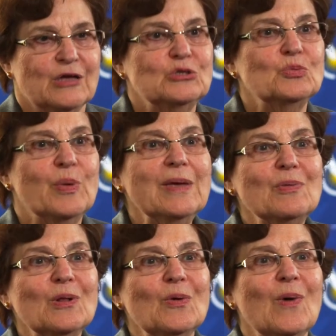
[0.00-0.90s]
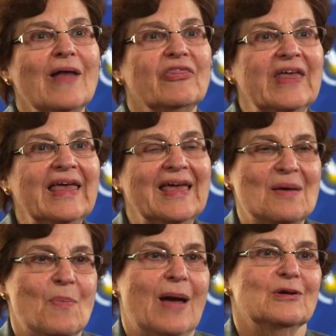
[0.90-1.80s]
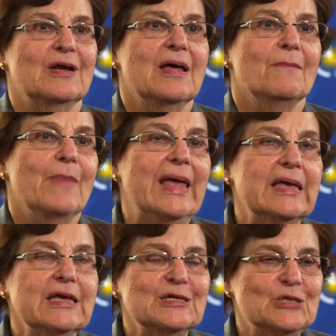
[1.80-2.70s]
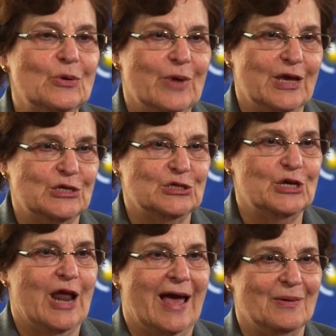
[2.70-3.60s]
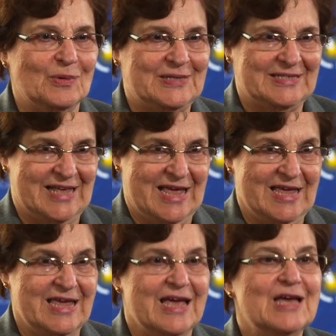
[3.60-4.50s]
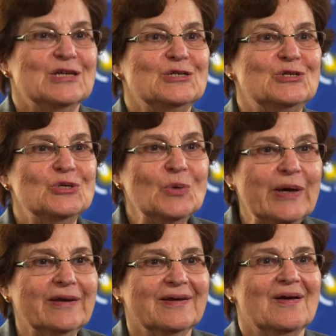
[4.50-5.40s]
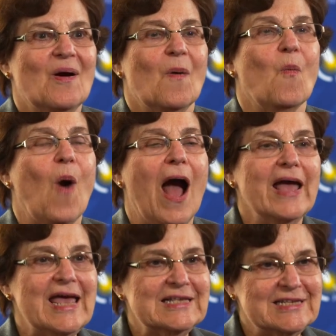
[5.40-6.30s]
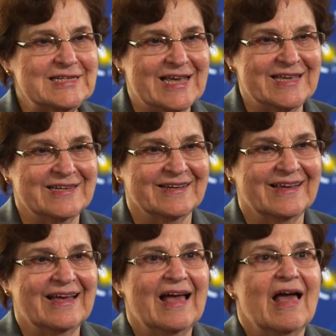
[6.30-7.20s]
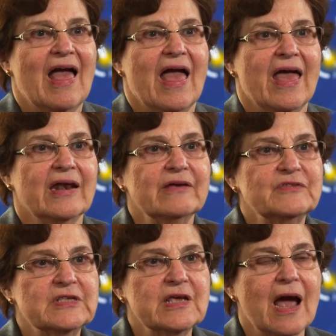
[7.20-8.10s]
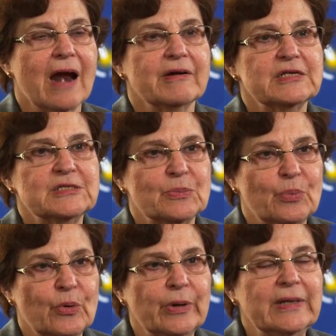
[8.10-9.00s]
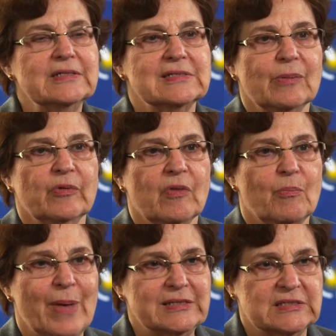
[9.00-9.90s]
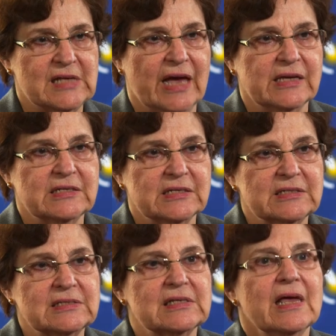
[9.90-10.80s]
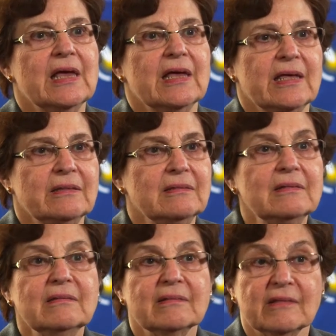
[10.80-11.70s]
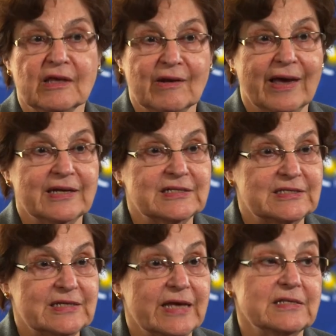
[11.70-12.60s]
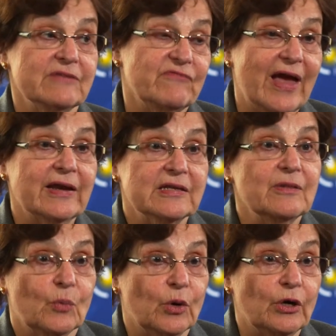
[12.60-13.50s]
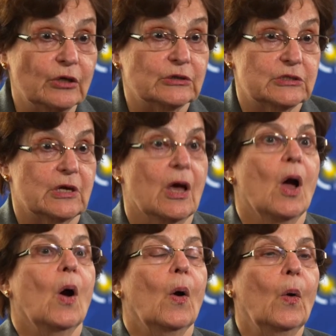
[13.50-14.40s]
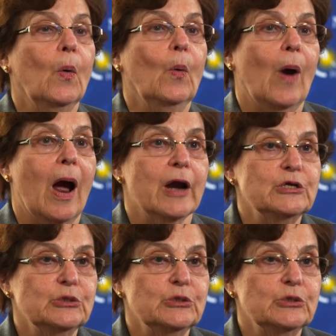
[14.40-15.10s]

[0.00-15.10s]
To people who are thinking about making a donation, I would say, do it. Why hesitate? NFCR is supporting some of the best scientists in the United States, in fact, in the world, who are